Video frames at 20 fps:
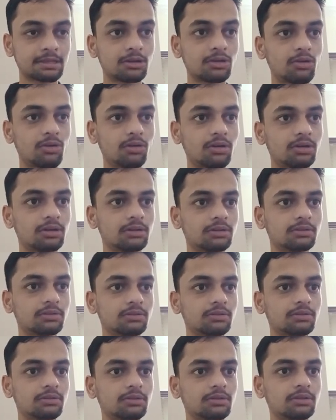log.
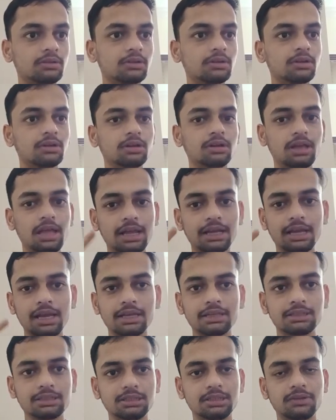
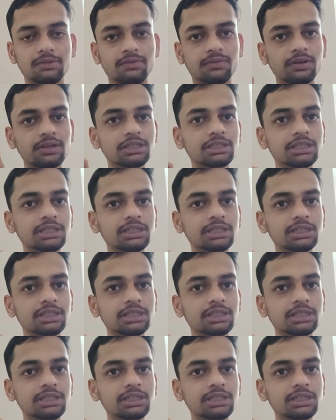Yes, first